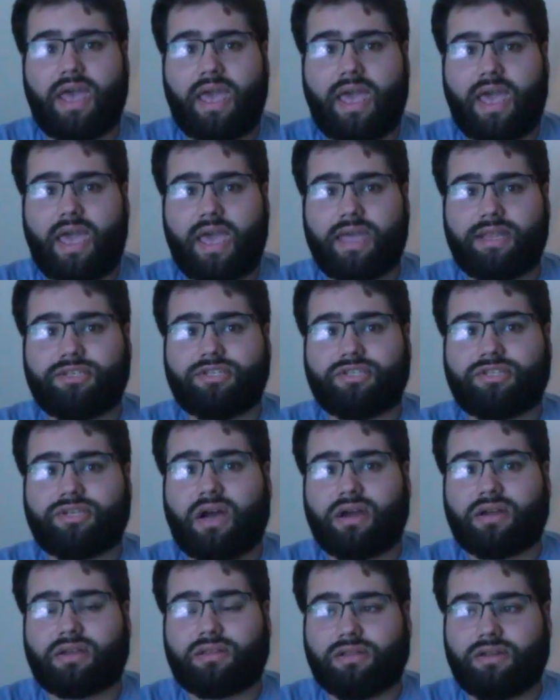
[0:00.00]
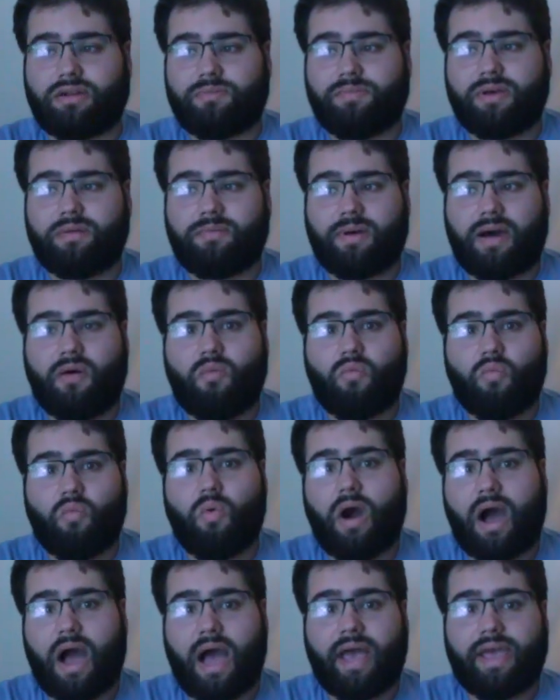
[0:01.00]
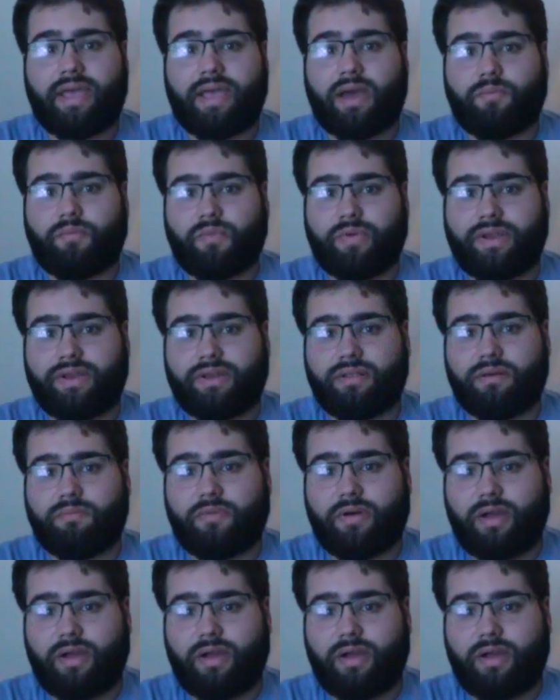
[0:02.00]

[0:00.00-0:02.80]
and just talk a little bit about why I'm reading them,